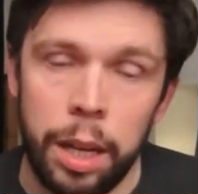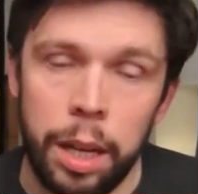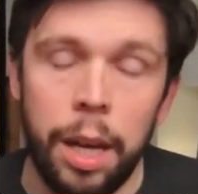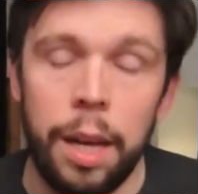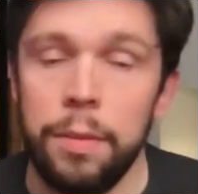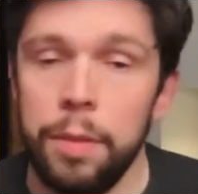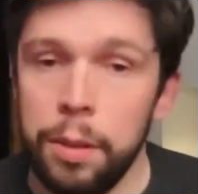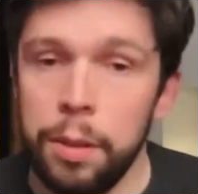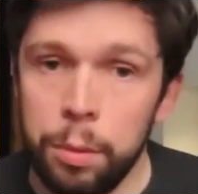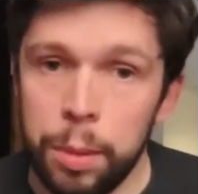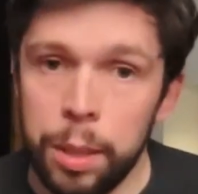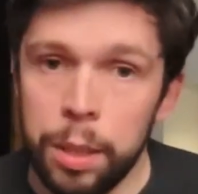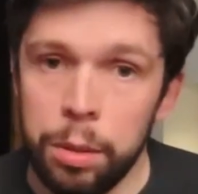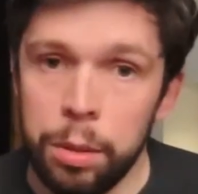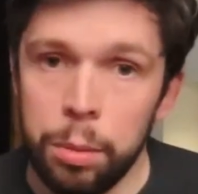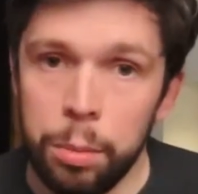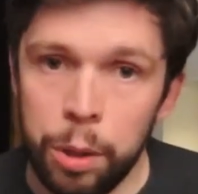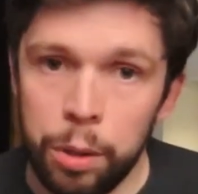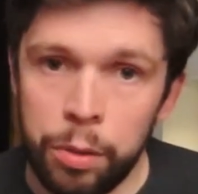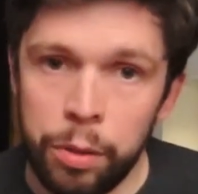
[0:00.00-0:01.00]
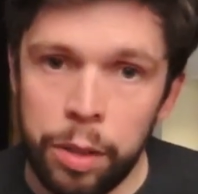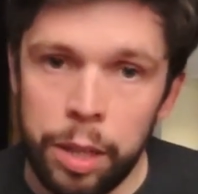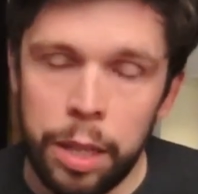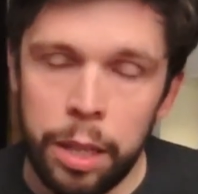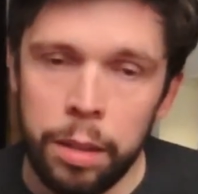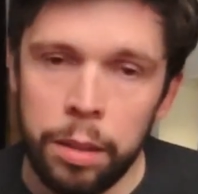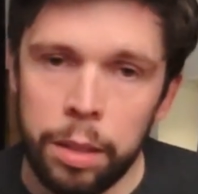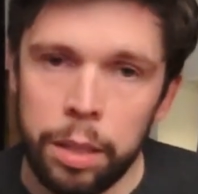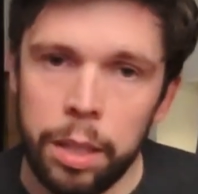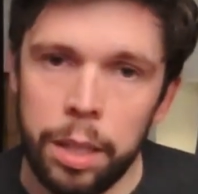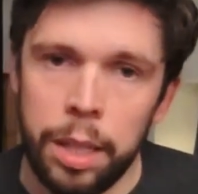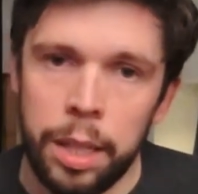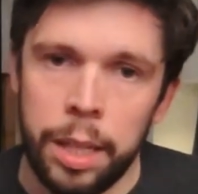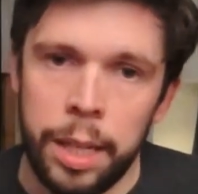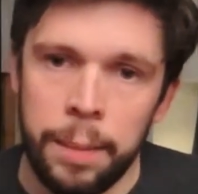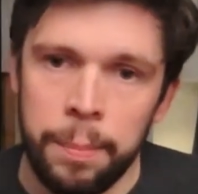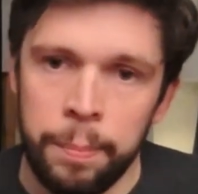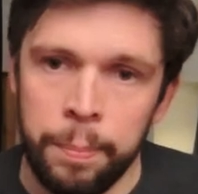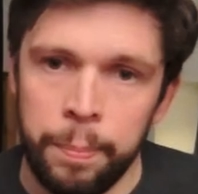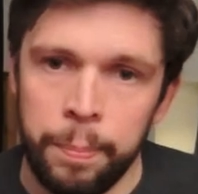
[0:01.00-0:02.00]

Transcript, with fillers: I've never been to a book fair. Um,